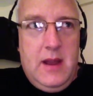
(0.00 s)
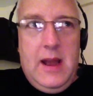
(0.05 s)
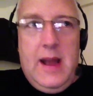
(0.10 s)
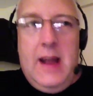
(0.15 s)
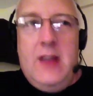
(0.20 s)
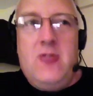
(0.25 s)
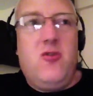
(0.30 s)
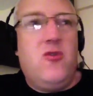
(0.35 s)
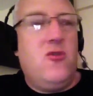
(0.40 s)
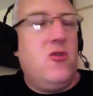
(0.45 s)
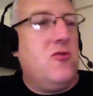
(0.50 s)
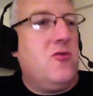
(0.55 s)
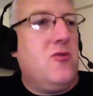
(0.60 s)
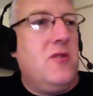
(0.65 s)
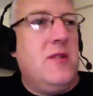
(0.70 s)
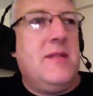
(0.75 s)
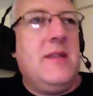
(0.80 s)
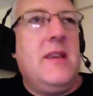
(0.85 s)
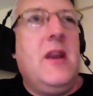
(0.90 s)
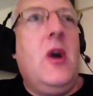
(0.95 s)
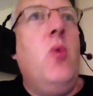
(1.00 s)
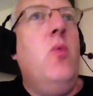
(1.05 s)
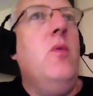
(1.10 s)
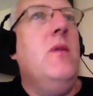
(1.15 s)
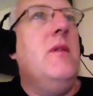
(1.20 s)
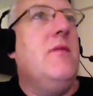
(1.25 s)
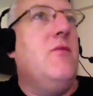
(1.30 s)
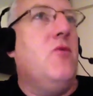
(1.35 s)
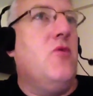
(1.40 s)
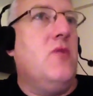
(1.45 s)
And you're not going to say, oh,
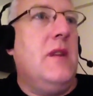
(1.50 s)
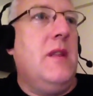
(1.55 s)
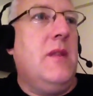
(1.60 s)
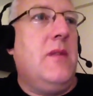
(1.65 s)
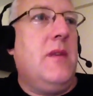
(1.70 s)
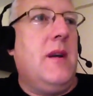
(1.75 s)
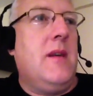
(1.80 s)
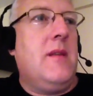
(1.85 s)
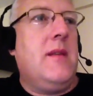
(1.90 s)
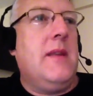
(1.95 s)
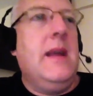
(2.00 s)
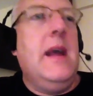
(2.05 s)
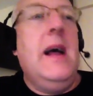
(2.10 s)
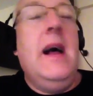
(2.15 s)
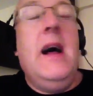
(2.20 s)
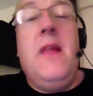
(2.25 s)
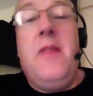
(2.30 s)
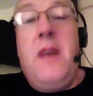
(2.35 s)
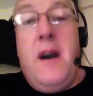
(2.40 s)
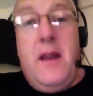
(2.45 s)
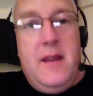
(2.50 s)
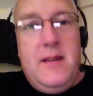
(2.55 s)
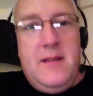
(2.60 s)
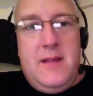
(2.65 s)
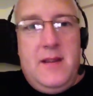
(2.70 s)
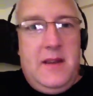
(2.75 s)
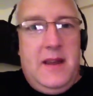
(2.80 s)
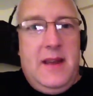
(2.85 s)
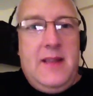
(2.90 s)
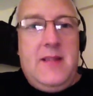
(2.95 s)
it's 1430. That is,
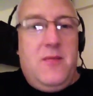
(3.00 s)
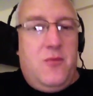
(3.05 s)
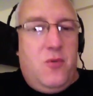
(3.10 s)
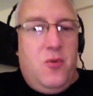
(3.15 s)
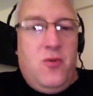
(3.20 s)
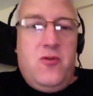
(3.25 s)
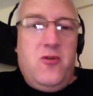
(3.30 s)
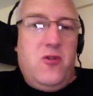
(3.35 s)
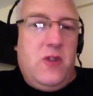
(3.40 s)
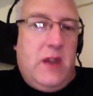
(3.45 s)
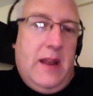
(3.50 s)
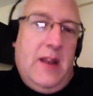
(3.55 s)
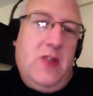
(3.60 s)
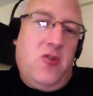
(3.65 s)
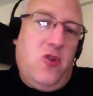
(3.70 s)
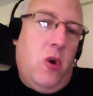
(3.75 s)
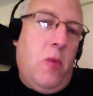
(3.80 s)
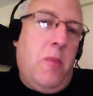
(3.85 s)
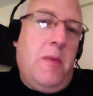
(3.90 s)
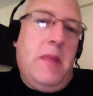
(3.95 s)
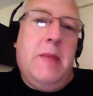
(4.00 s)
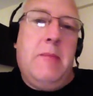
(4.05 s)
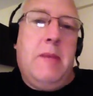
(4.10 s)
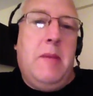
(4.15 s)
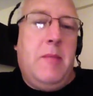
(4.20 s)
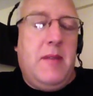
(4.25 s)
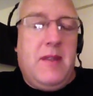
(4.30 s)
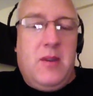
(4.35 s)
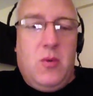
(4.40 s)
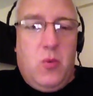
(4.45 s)
unless, of course, you get a job in the
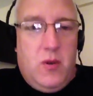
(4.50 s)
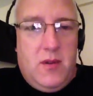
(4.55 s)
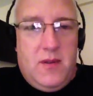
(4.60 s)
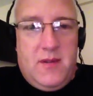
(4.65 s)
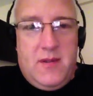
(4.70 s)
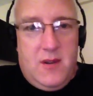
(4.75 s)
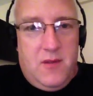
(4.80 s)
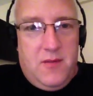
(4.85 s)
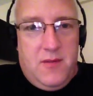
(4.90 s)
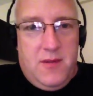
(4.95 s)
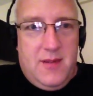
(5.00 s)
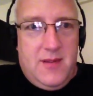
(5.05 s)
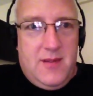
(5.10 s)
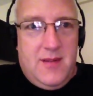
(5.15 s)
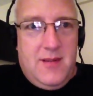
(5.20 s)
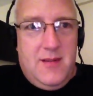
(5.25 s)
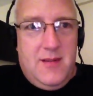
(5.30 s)
BBC World Service,